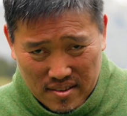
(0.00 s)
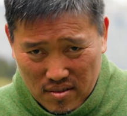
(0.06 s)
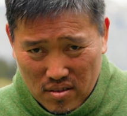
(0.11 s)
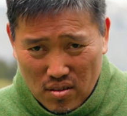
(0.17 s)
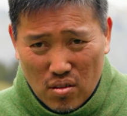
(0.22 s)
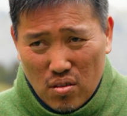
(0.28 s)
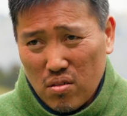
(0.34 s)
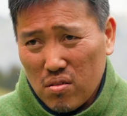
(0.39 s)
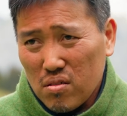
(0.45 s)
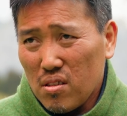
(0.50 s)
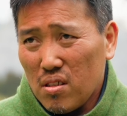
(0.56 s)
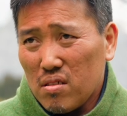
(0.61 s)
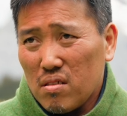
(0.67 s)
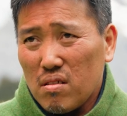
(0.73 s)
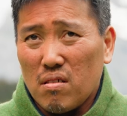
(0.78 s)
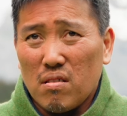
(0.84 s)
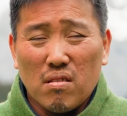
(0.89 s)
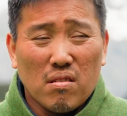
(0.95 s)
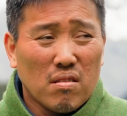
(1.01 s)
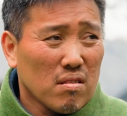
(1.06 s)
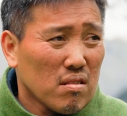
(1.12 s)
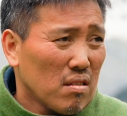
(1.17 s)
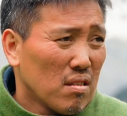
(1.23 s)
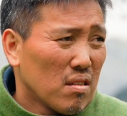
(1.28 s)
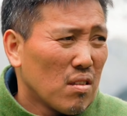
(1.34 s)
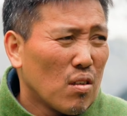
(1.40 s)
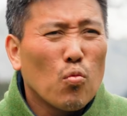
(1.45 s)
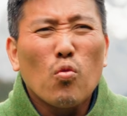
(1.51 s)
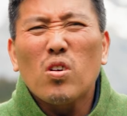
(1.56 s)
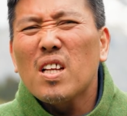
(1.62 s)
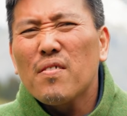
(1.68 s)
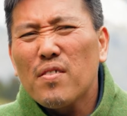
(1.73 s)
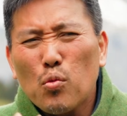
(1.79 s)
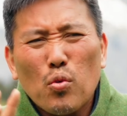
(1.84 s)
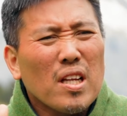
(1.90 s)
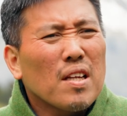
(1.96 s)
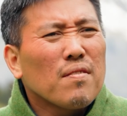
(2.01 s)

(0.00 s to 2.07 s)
or whatever.